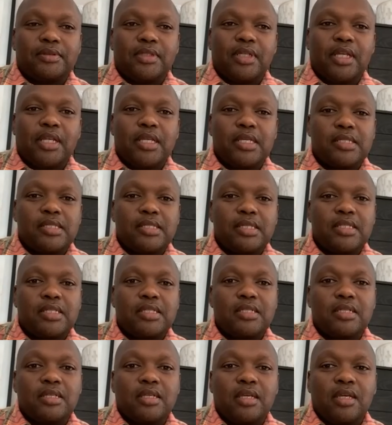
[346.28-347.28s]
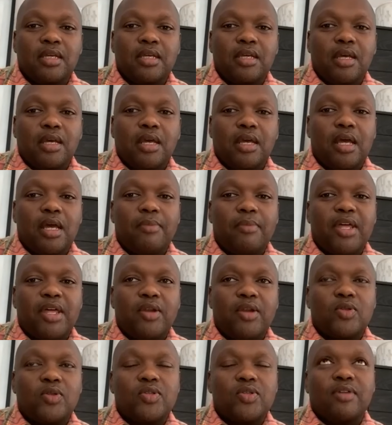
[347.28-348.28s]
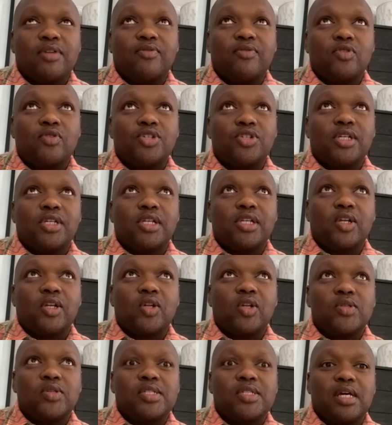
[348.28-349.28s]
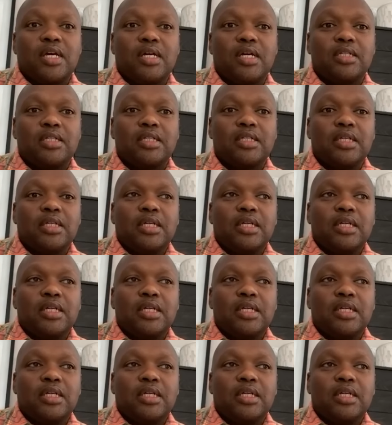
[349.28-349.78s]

Illicit, that also unfortunately closed down.